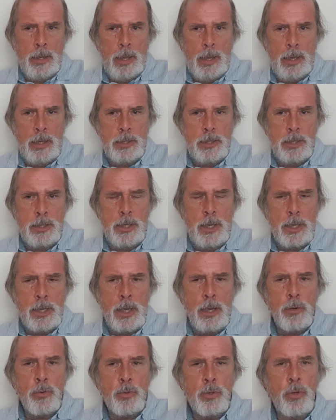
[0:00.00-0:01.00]
as I say,
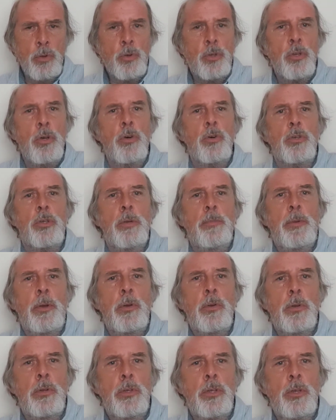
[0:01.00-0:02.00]
Carl Jung talked
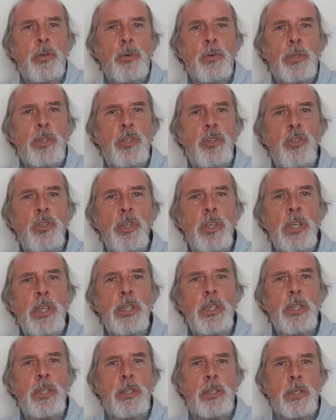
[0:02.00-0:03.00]
about, you
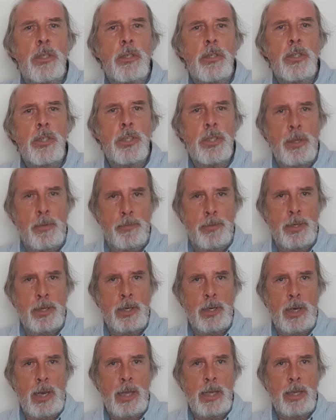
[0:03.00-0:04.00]
needed
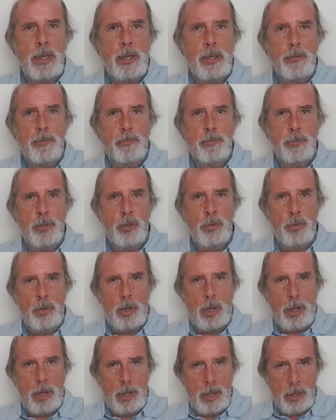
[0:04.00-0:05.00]
something like,
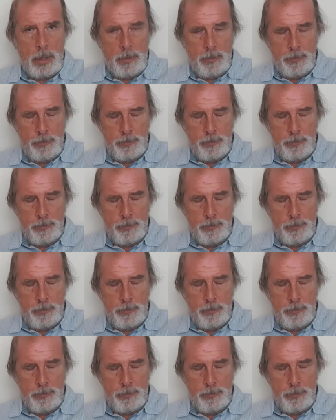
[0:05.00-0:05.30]
a